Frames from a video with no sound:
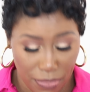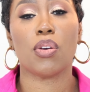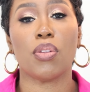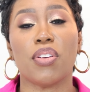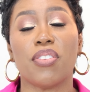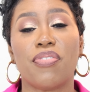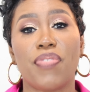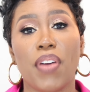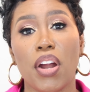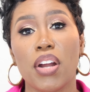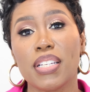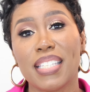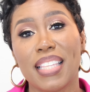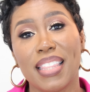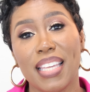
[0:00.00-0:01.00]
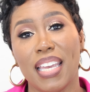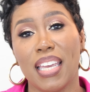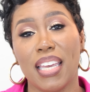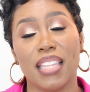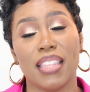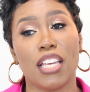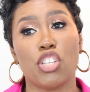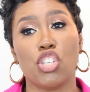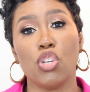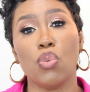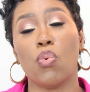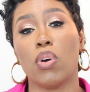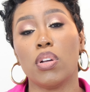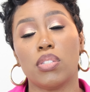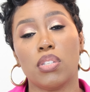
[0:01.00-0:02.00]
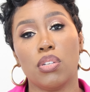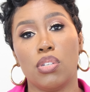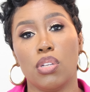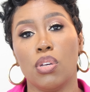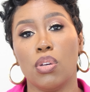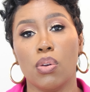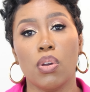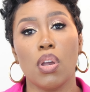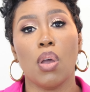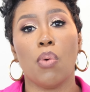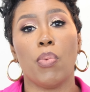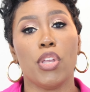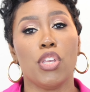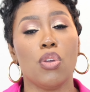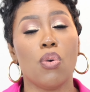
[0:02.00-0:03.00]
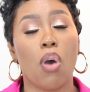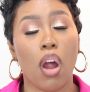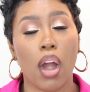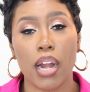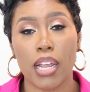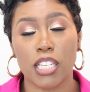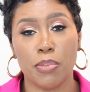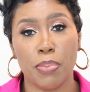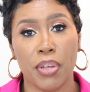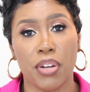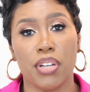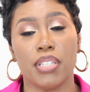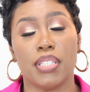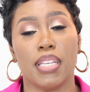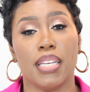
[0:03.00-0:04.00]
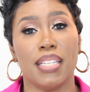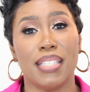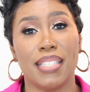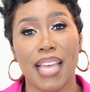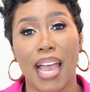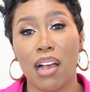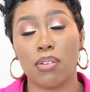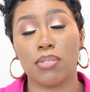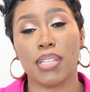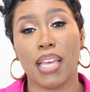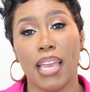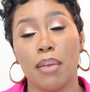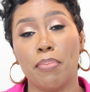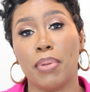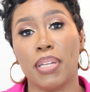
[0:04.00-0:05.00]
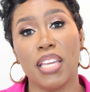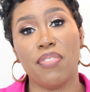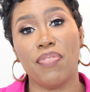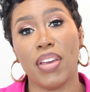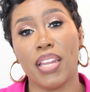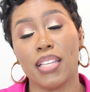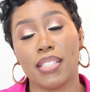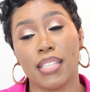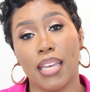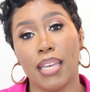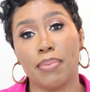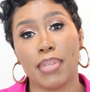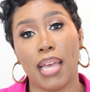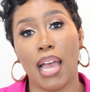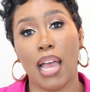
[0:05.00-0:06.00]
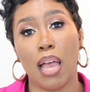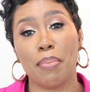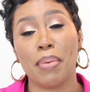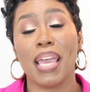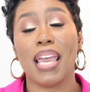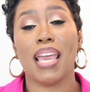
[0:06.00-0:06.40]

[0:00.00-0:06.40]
So the first thing that you want to do when you are experiencing doubt and belief at the same time